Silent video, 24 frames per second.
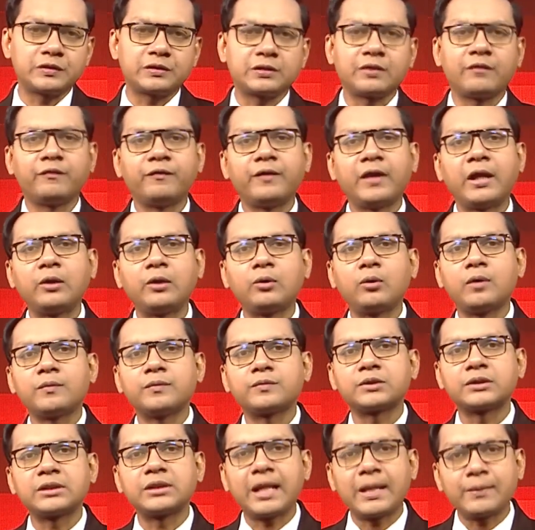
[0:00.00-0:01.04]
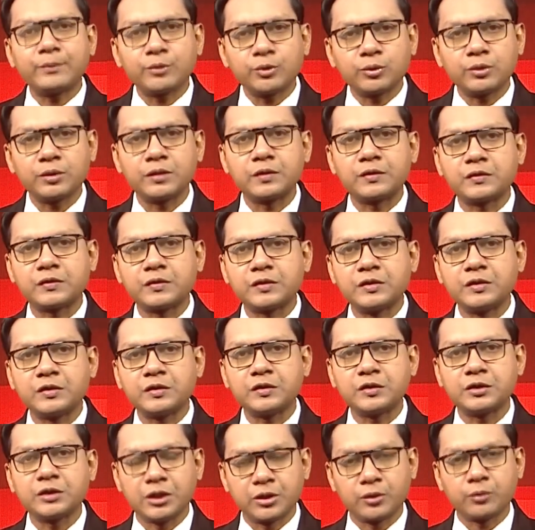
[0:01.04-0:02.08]
the value of slam dealers
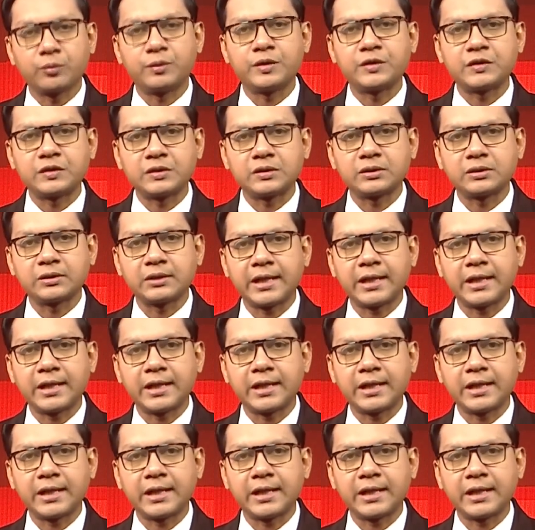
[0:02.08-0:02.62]
is increasing.